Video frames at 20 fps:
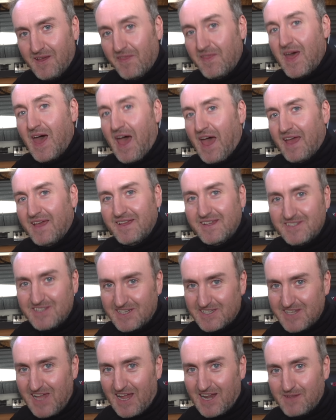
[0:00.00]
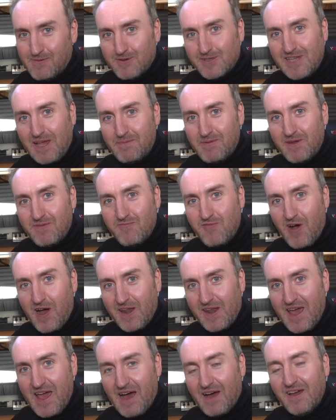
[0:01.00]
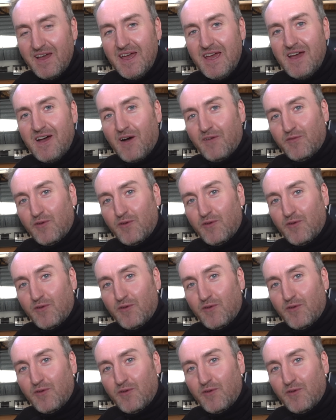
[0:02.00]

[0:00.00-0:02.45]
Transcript: and that is exactly what's happening right now. I've